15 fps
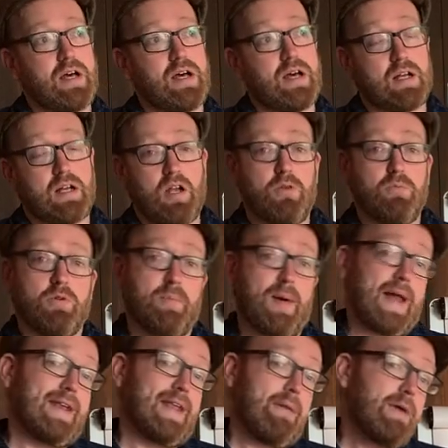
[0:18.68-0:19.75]
global
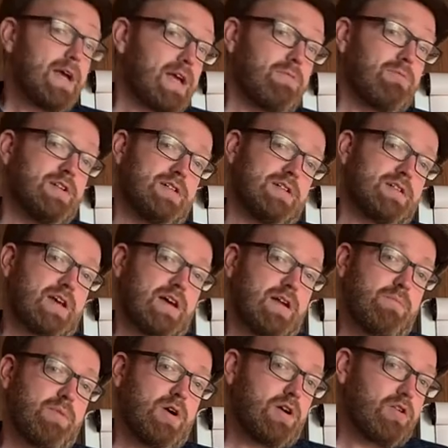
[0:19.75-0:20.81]
pandemic, which has kind
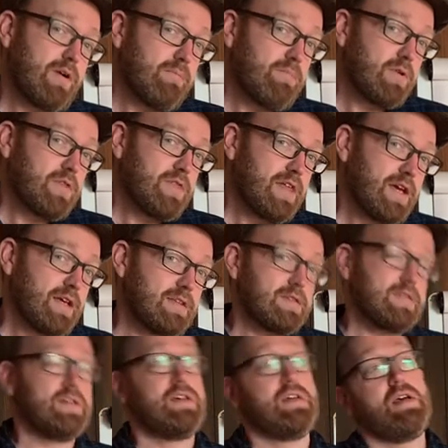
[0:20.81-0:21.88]
of put a crimp on
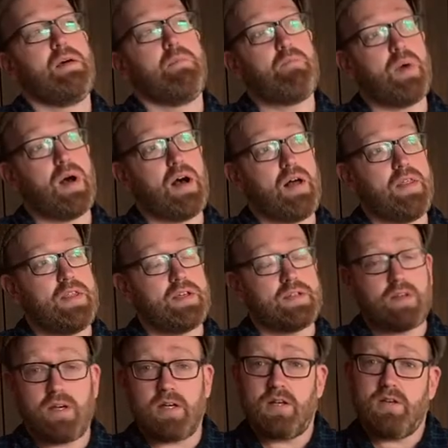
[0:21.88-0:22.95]
things. But the
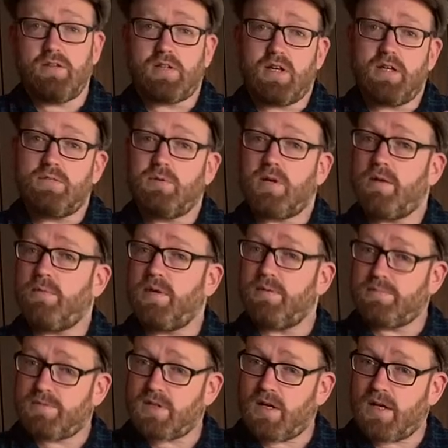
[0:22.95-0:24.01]
exciting news is we're going to
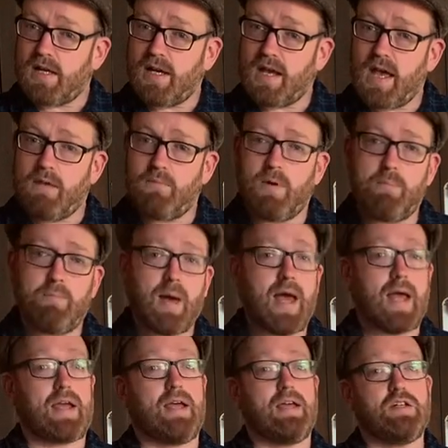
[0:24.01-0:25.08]
be starting again. We're
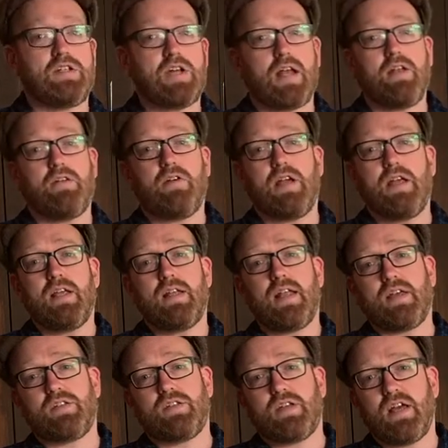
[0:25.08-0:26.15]
back in January
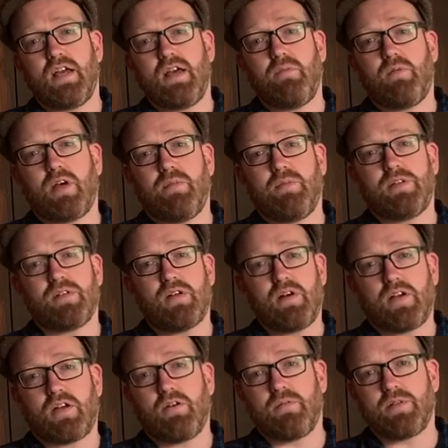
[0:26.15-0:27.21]
next year. We're going to be
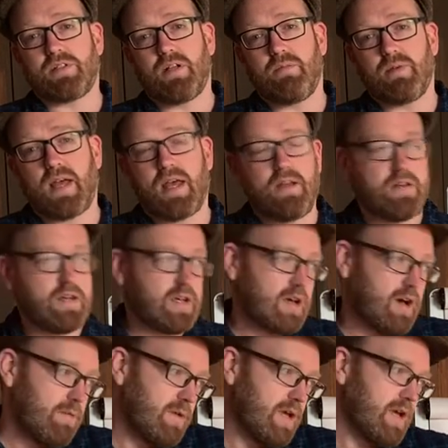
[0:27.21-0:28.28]
starting comics club again. You can
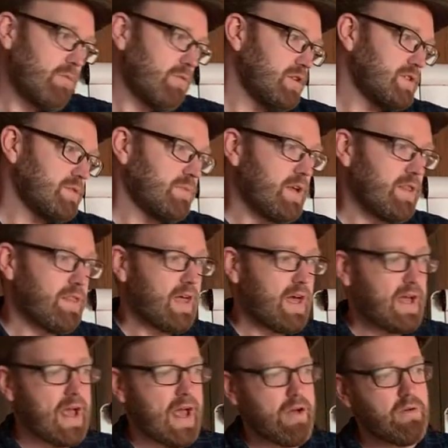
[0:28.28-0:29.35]
come here once a month,
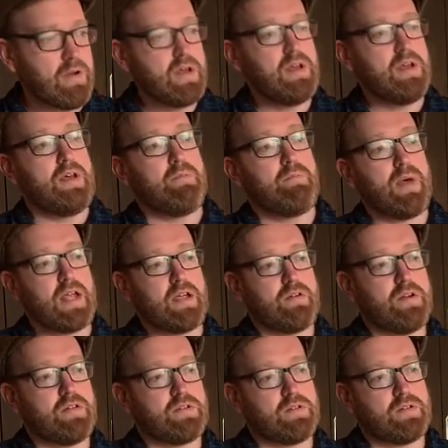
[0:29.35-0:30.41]
hang out, make
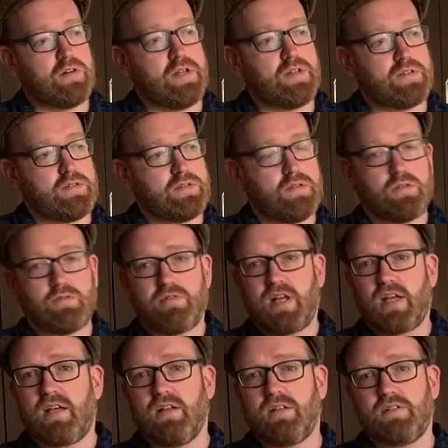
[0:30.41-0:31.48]
your own stories, talk
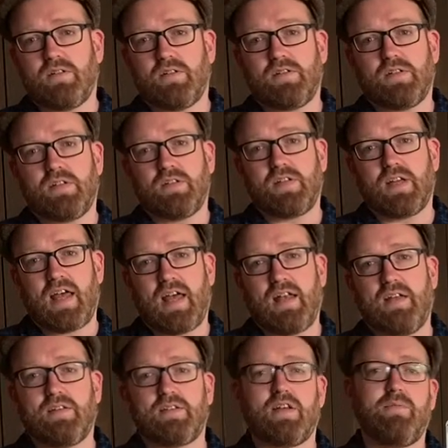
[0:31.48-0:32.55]
ridiculous nonsense again.
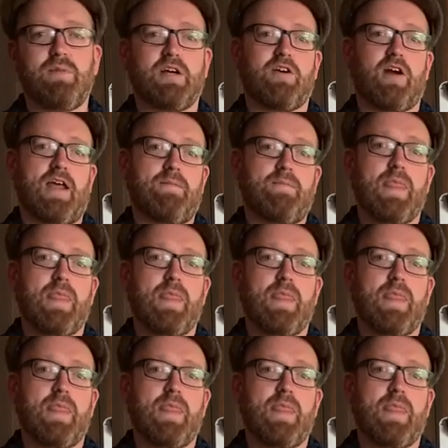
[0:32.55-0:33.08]
It's going to be great.